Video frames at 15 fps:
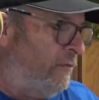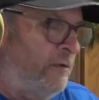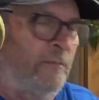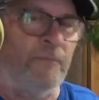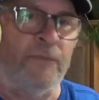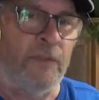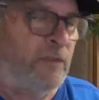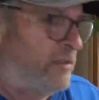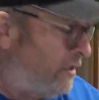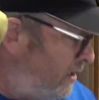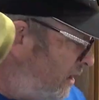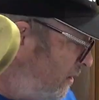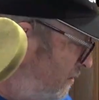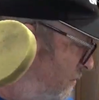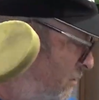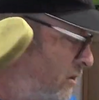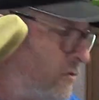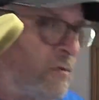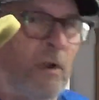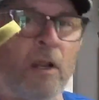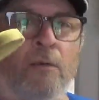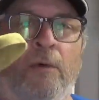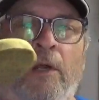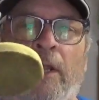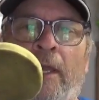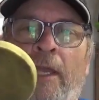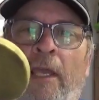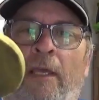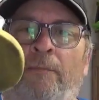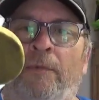them, you've seen the little square one I
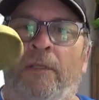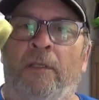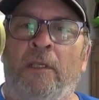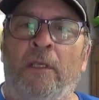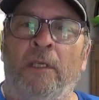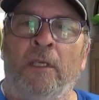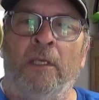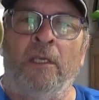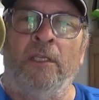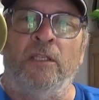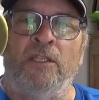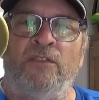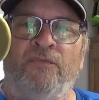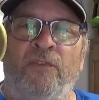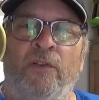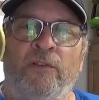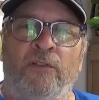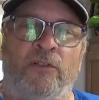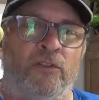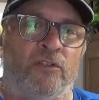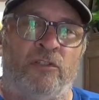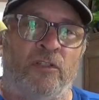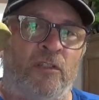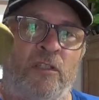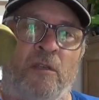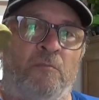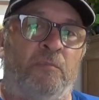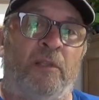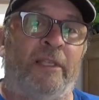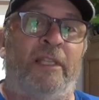had, but these filters are just
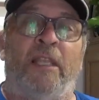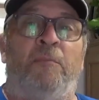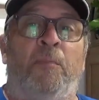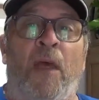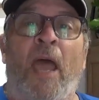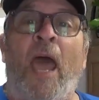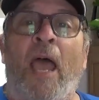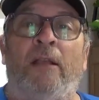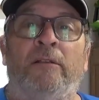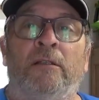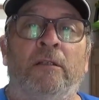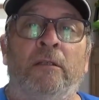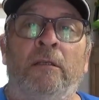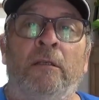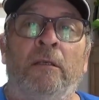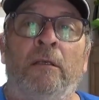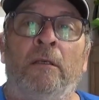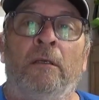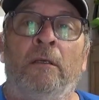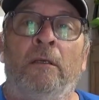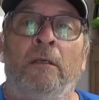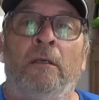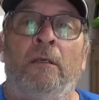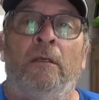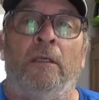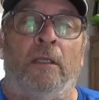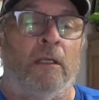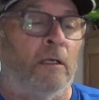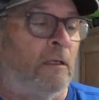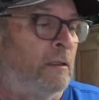completely packed.
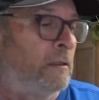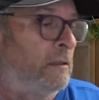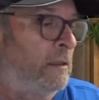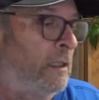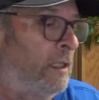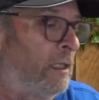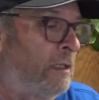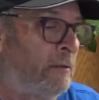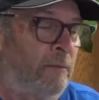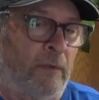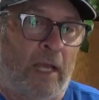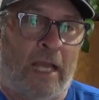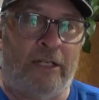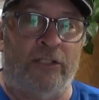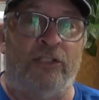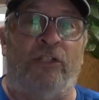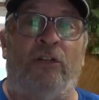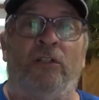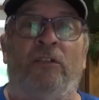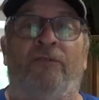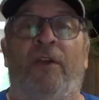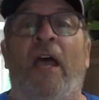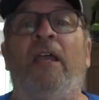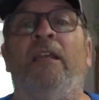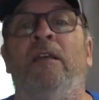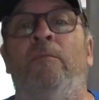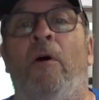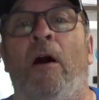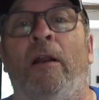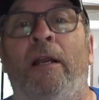You know, I just turn the
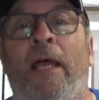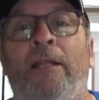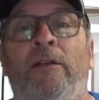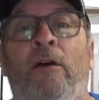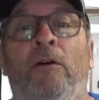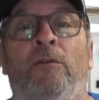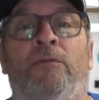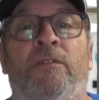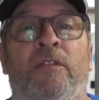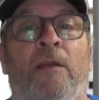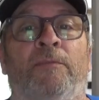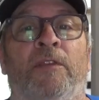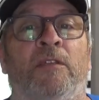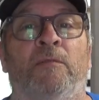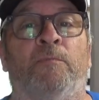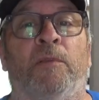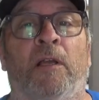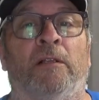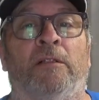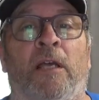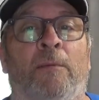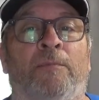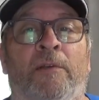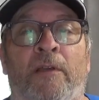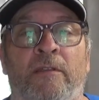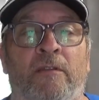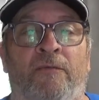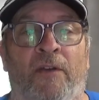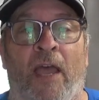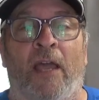vacuum on, I know something's plugged up because
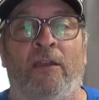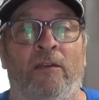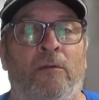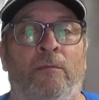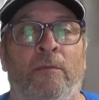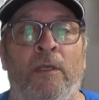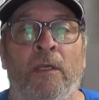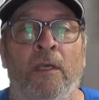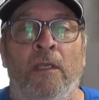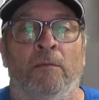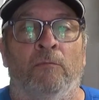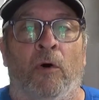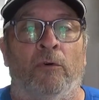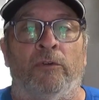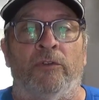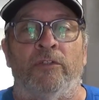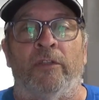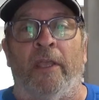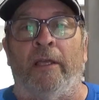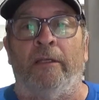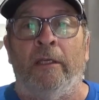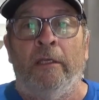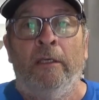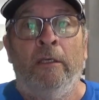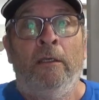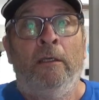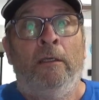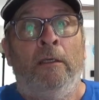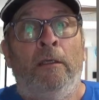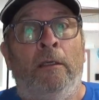the vacuum motor is like,
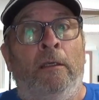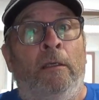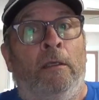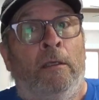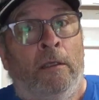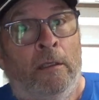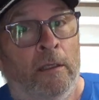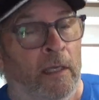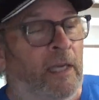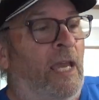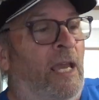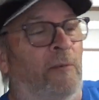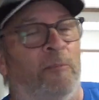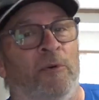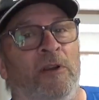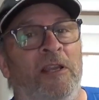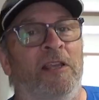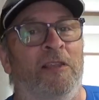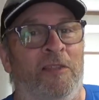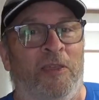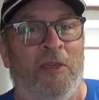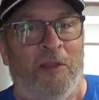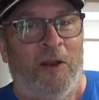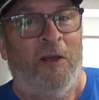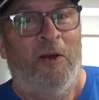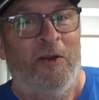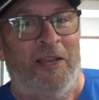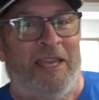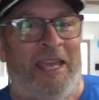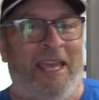it can't breathe, you
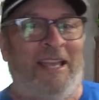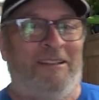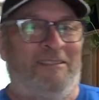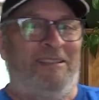know, it